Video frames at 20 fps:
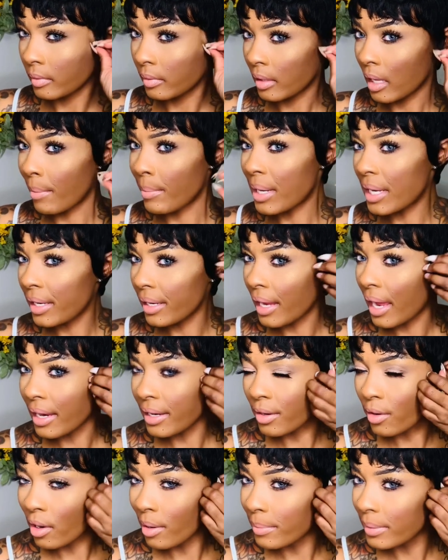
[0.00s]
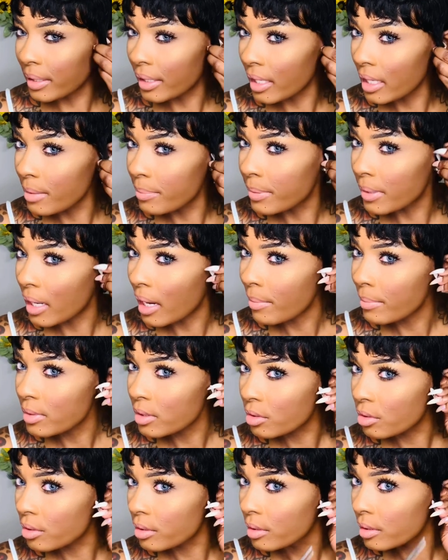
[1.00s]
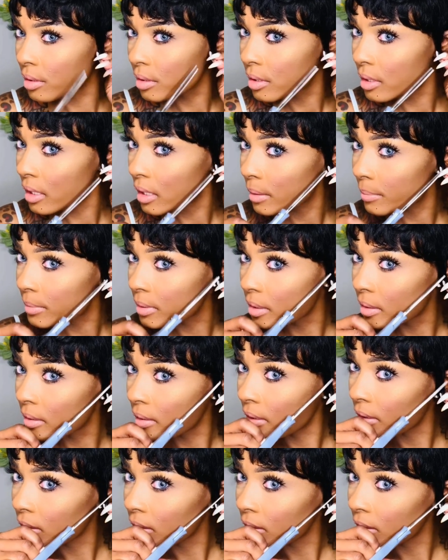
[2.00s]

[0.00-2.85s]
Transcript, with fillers: I mean, I know I'm going to keep it. I'm going to Tempted.